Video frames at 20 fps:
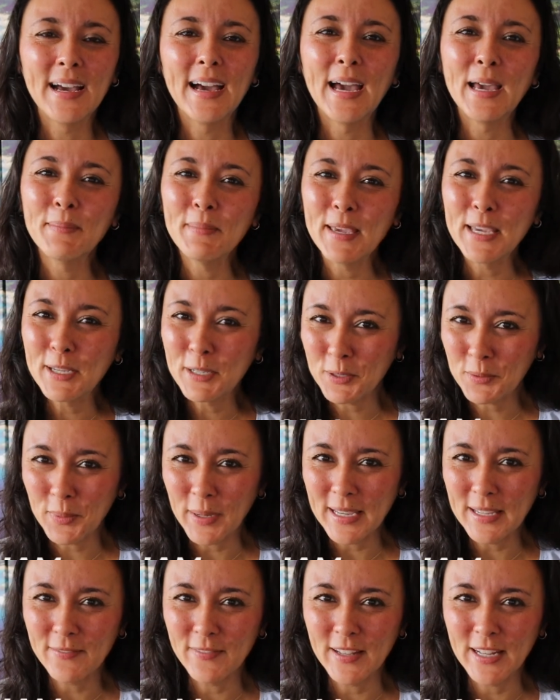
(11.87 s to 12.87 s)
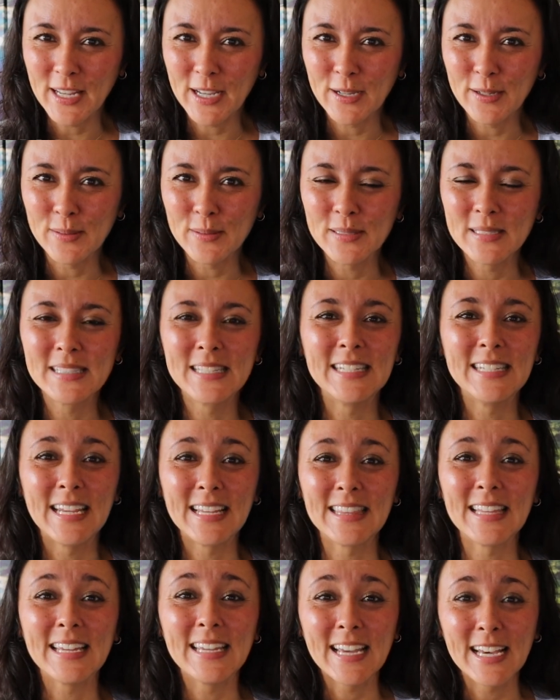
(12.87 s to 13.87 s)
I make Hawaii videos to
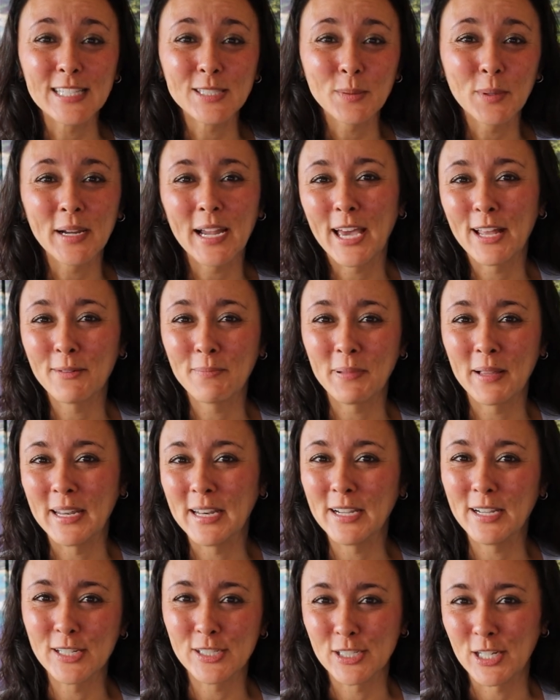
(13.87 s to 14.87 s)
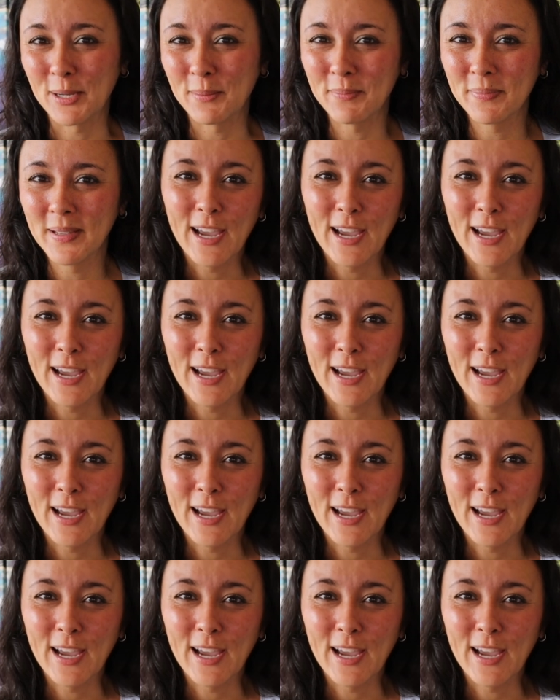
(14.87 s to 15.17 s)
take the guesswork out of planning your trip.